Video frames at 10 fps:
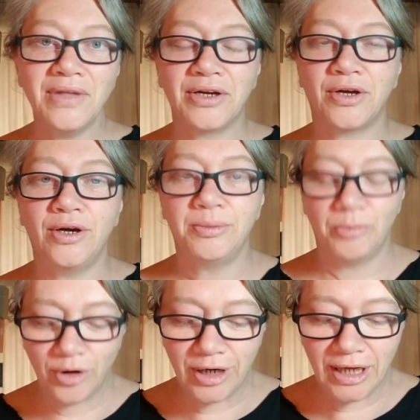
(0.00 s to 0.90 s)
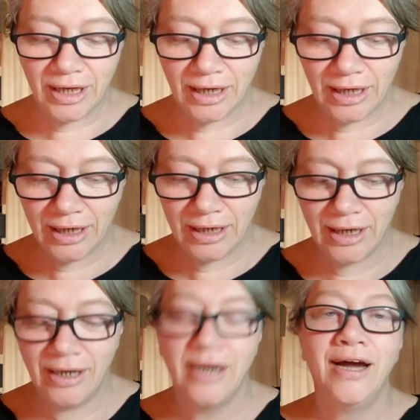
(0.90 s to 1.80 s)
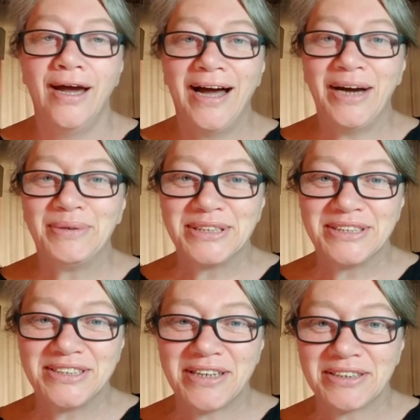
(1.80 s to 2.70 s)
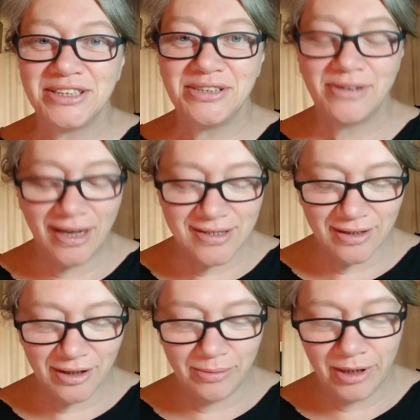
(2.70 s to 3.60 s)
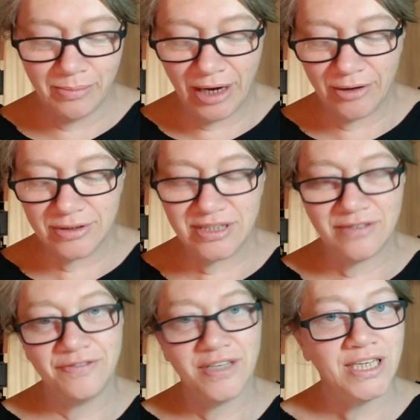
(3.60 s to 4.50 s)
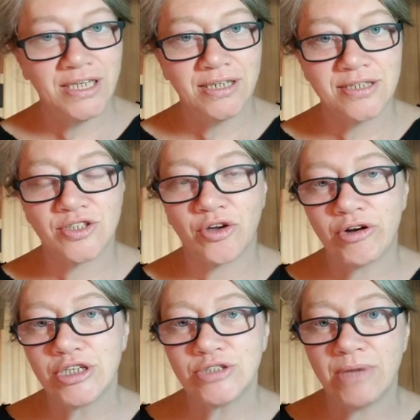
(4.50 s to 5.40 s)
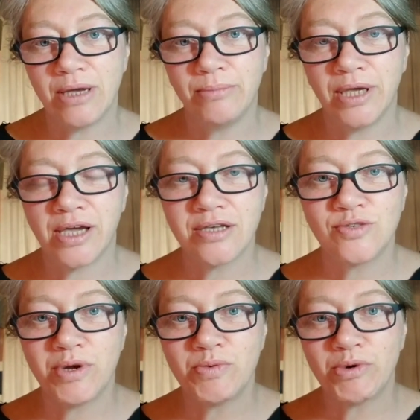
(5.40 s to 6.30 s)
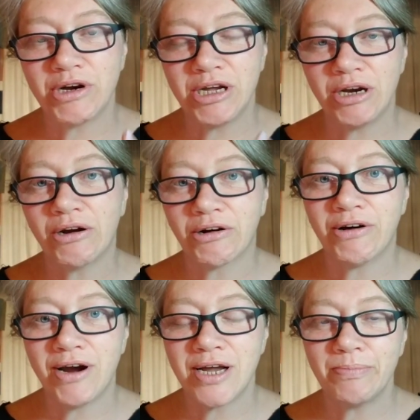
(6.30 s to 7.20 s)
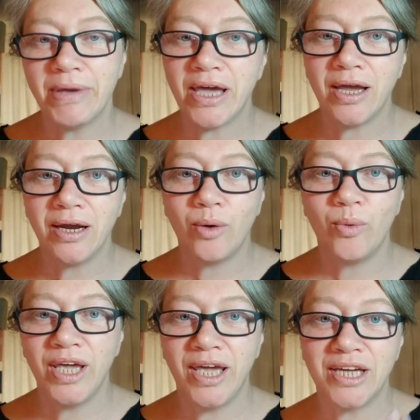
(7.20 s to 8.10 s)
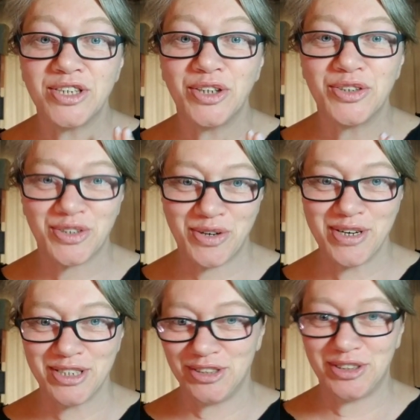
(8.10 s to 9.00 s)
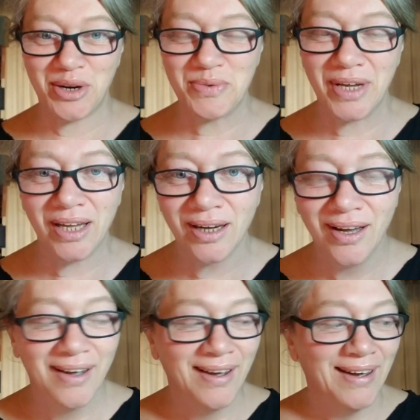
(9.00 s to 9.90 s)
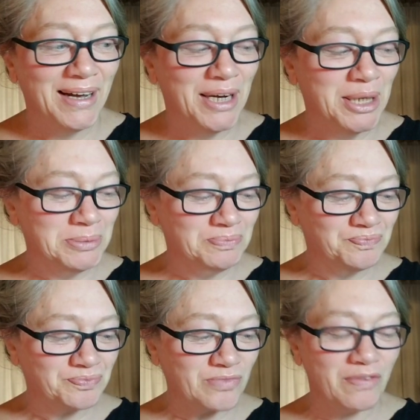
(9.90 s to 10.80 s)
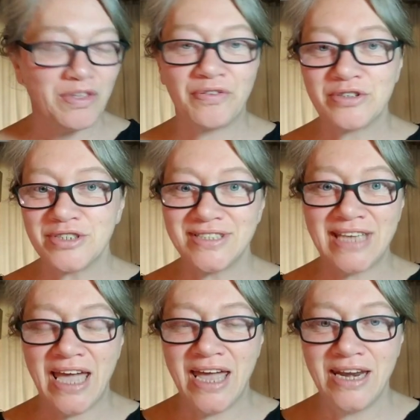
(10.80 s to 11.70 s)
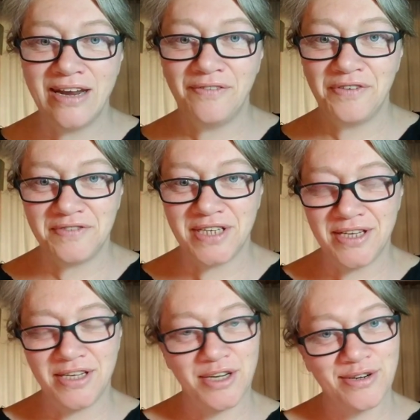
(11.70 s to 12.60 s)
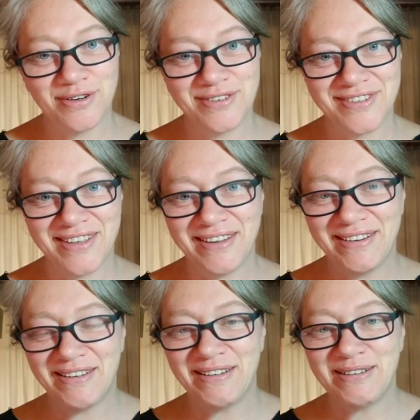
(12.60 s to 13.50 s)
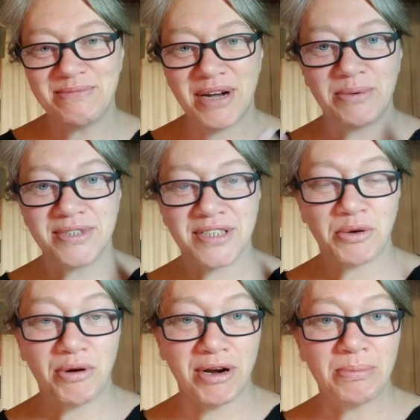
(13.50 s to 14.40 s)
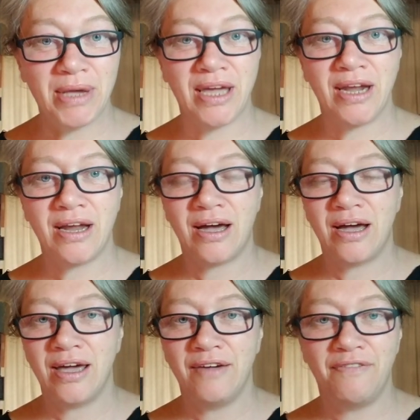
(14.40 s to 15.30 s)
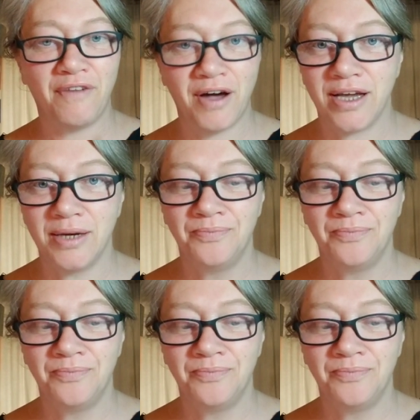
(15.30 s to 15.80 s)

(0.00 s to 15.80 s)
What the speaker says: Good morning. I wanted to talk to you guys a little bit about defeating discouragement, because when we're in our chronic pain, we get discouraged, don't we? The first 10, 15 years that I was in chronic pain, I fought it.